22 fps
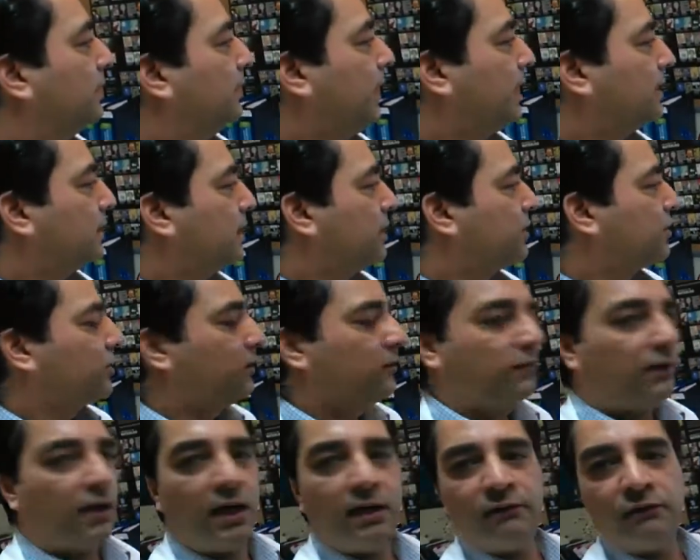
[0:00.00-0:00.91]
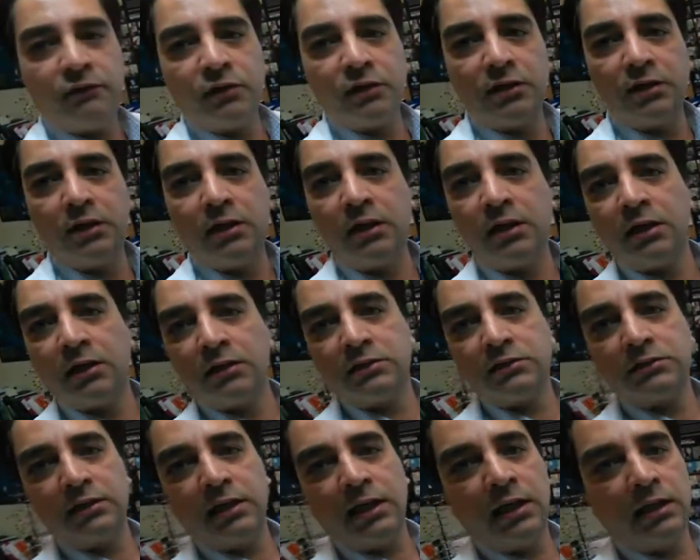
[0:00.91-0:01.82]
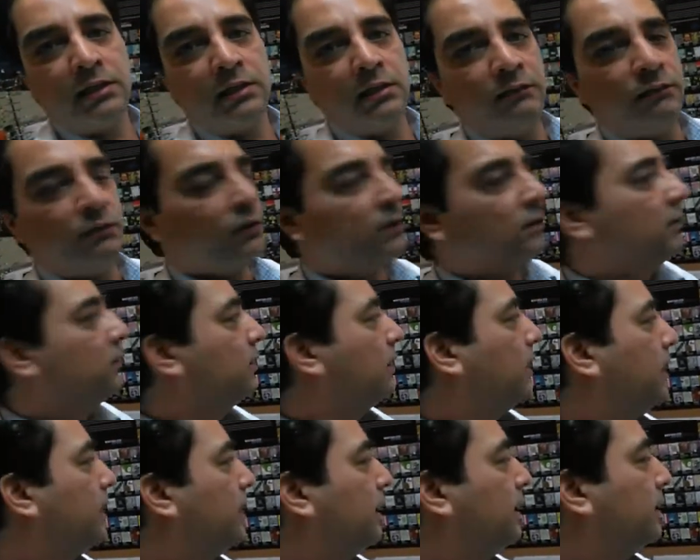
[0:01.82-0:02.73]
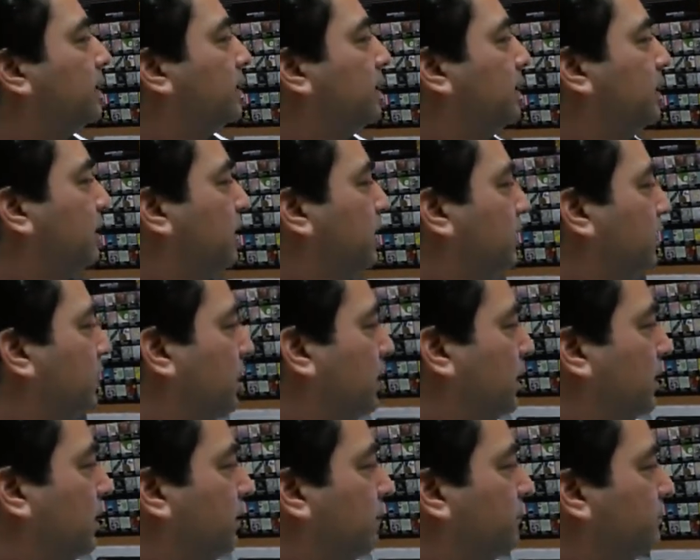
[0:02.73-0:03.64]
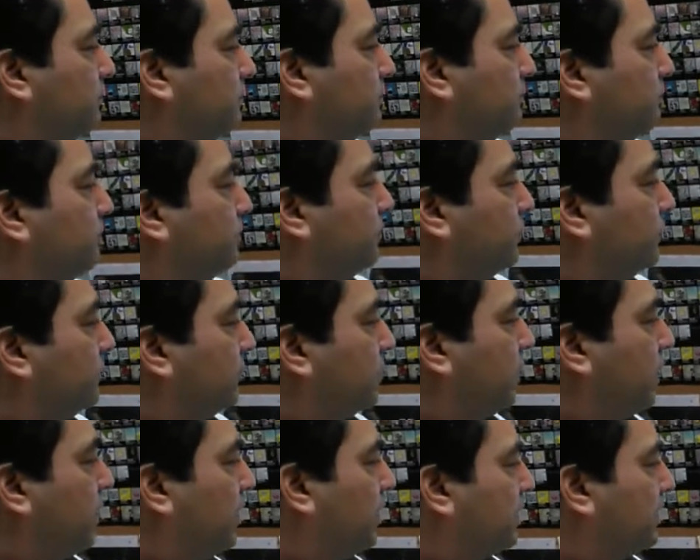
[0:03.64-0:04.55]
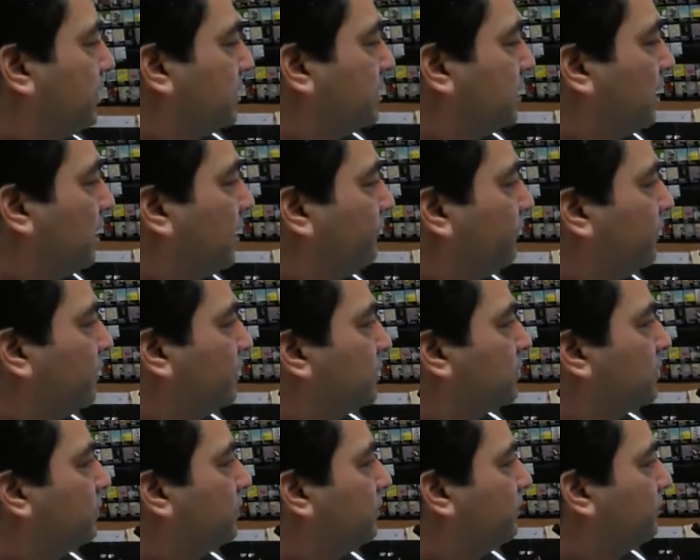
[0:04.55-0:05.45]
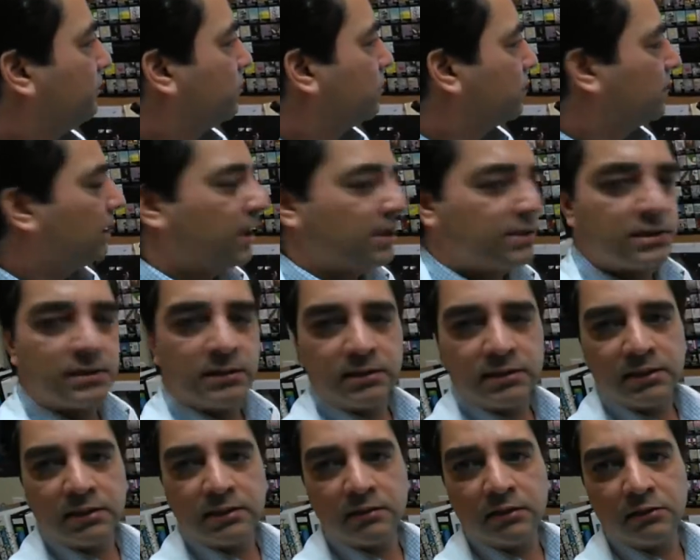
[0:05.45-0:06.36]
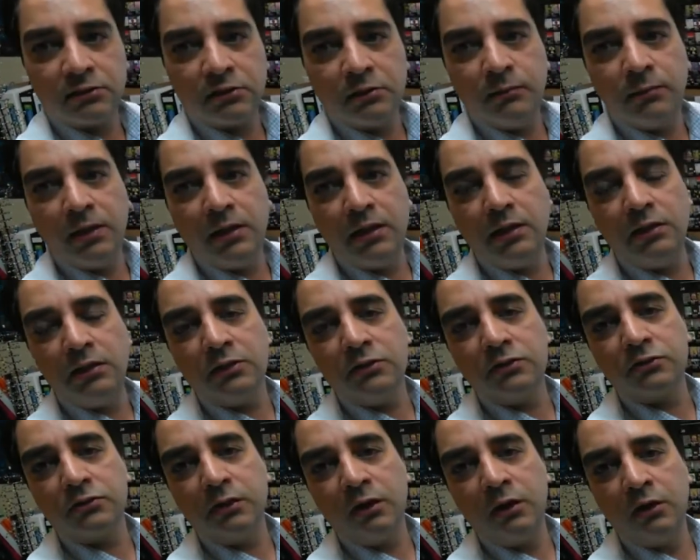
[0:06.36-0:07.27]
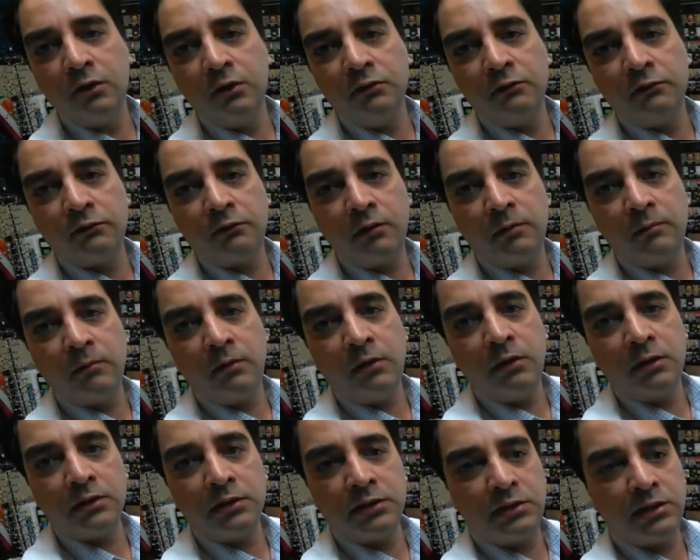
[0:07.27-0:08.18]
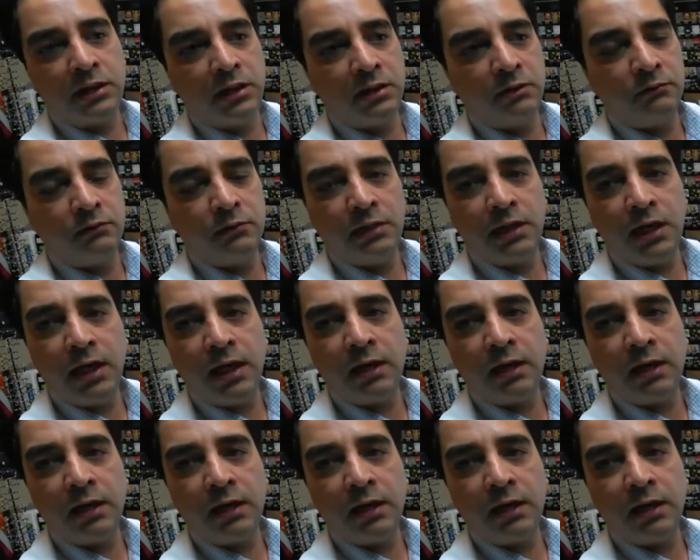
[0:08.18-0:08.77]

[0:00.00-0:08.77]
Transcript: That's history of life on Earth, and if you look at it, the Earth itself is 4,600 billion years old from all the data we